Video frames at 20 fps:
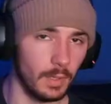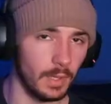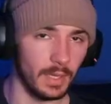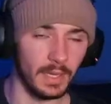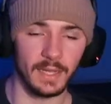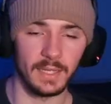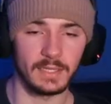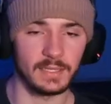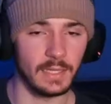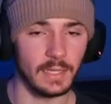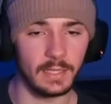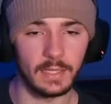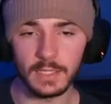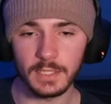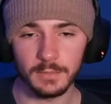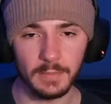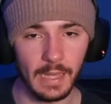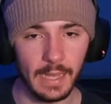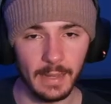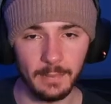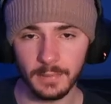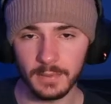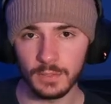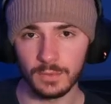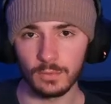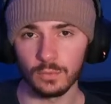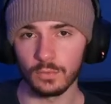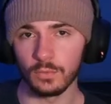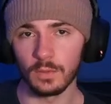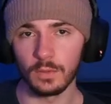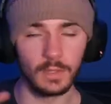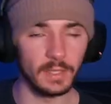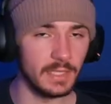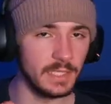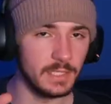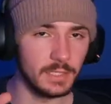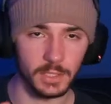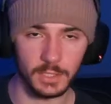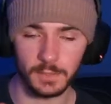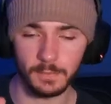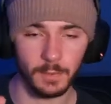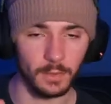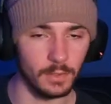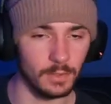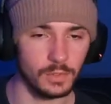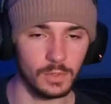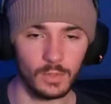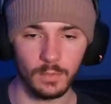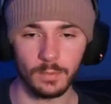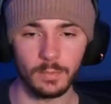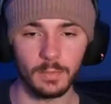But like I said, this map is really just personal